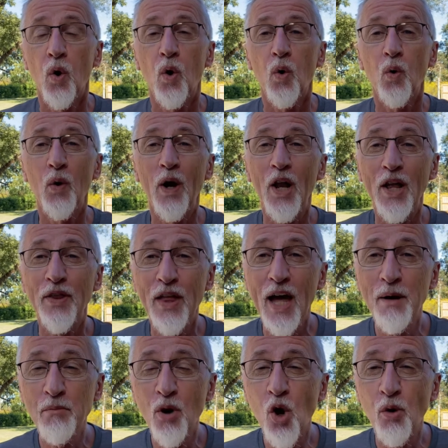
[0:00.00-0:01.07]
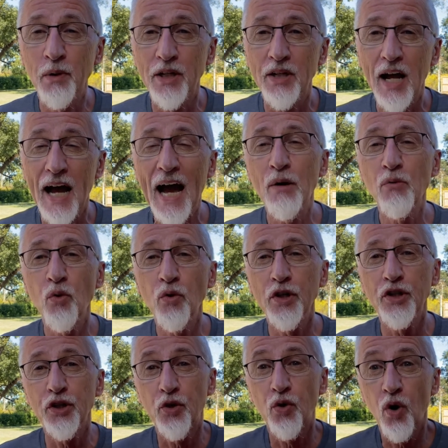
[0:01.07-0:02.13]
Well, at that moment, I wanted
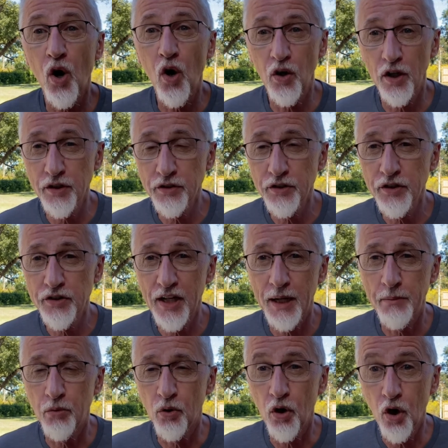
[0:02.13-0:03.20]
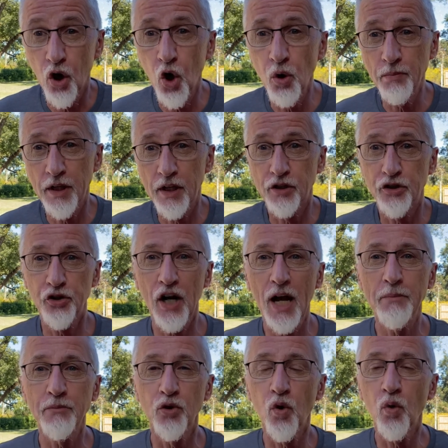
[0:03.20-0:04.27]
to crawl under the table or hope that a trap
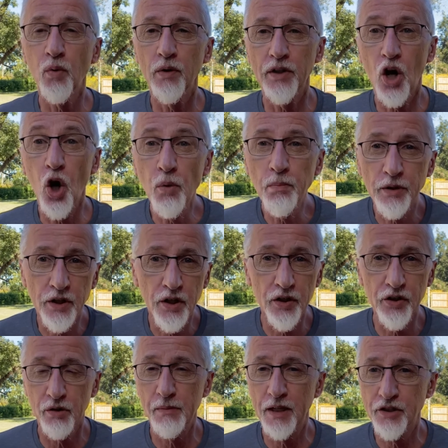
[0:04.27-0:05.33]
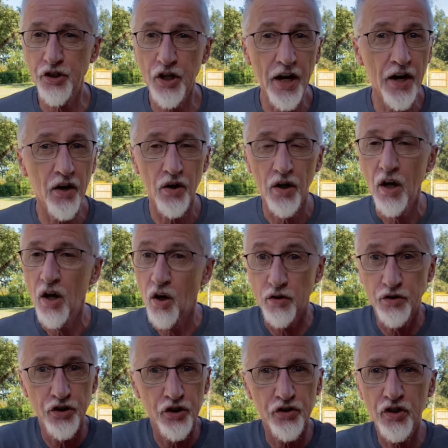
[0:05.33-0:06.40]
door would open under my chair or
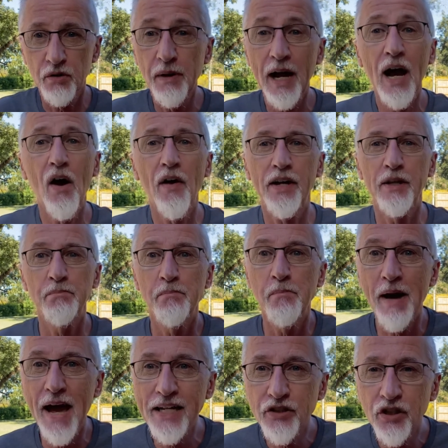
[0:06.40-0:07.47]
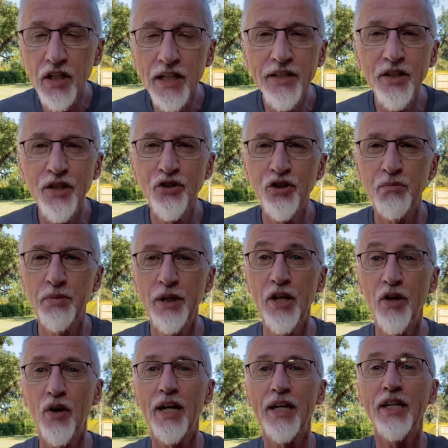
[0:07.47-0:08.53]
just somehow I could magically disappear
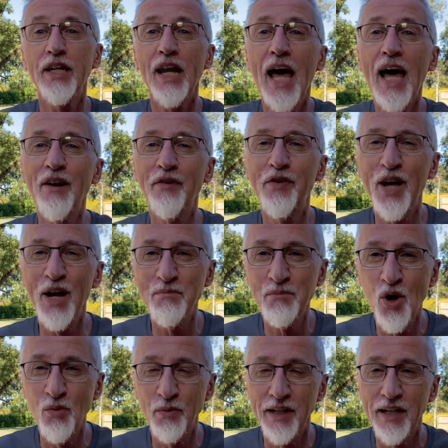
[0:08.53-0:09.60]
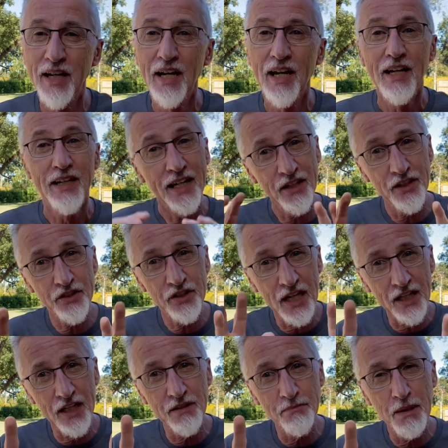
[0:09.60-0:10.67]
and get out of that moment. Now, listen, I
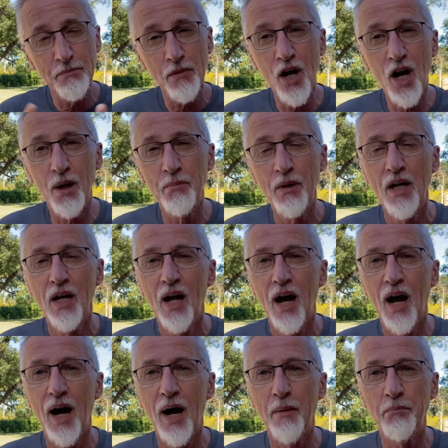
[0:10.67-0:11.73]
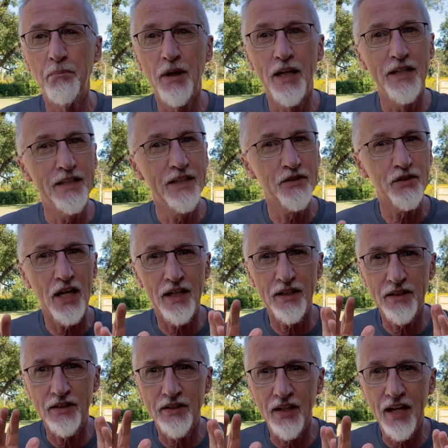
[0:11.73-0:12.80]
love my mom, but there's like,
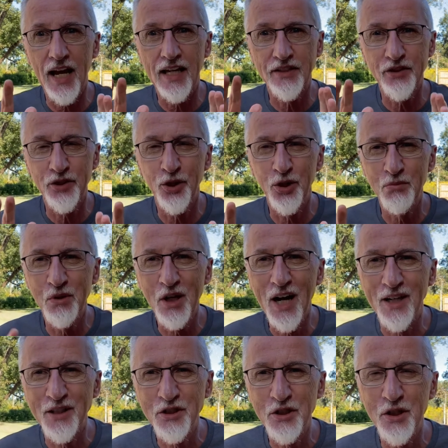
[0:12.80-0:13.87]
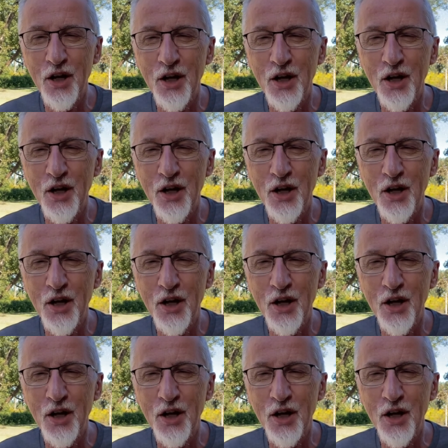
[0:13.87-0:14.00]
that's too much.